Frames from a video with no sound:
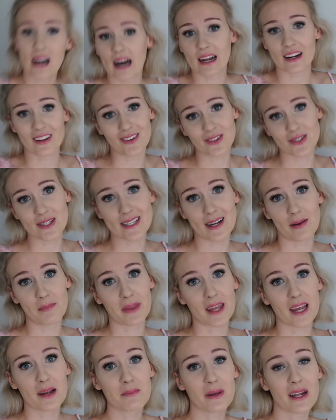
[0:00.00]
cut it or
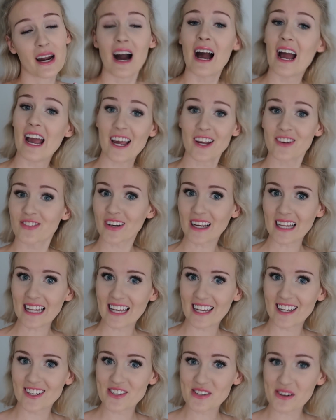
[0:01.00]
something, but I
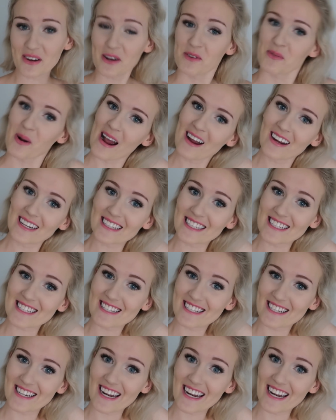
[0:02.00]
really enjoyed wearing this